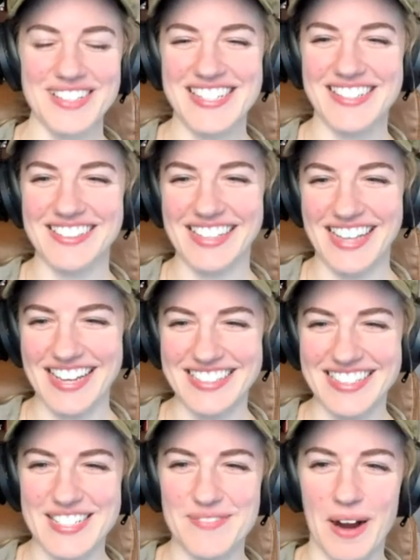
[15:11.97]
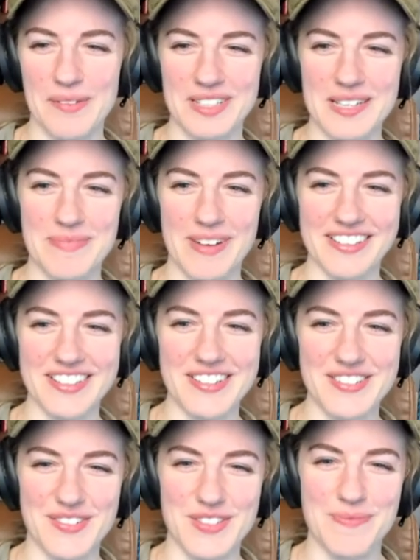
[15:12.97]
well, Sterling, I think it's probably a better
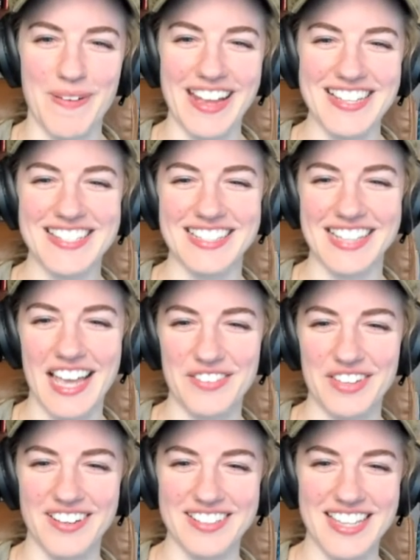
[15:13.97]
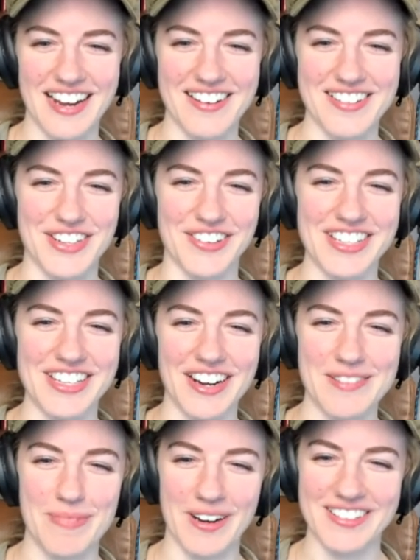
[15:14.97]
use of space than having your entire
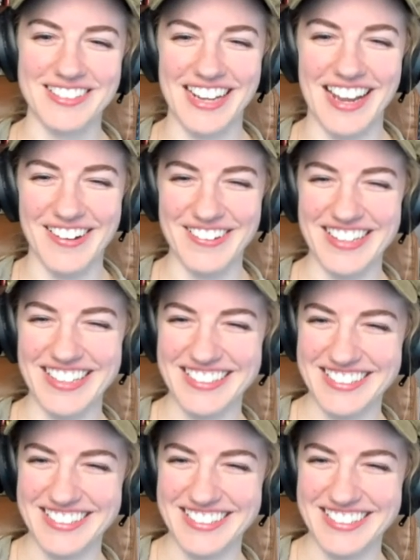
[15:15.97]
junkyard burned down.